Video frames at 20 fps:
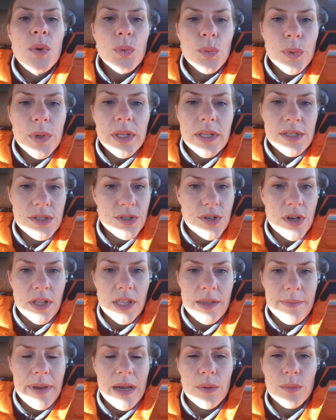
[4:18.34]
really
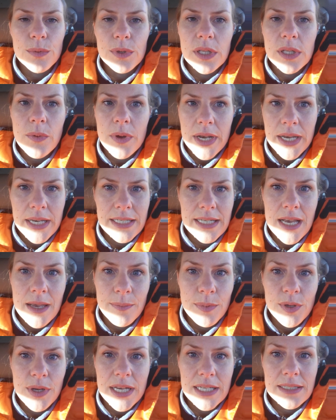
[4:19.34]
strongly about really wanting to
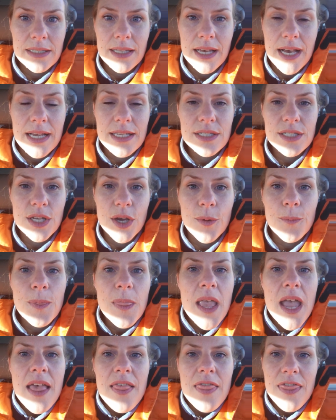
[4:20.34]
help you guys a lot. So
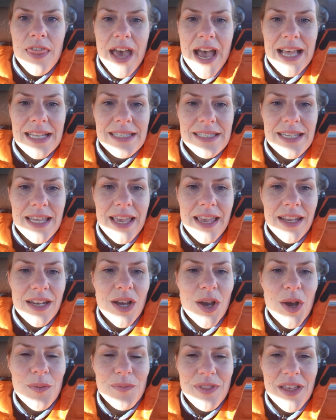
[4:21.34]
that's it.
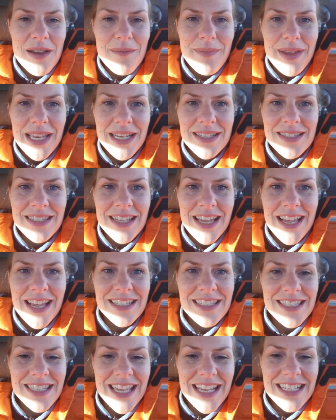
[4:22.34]
Hope that makes
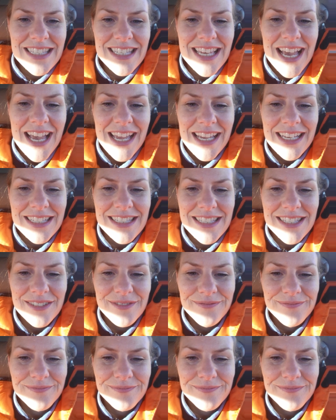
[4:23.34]
sense. Thanks, guys.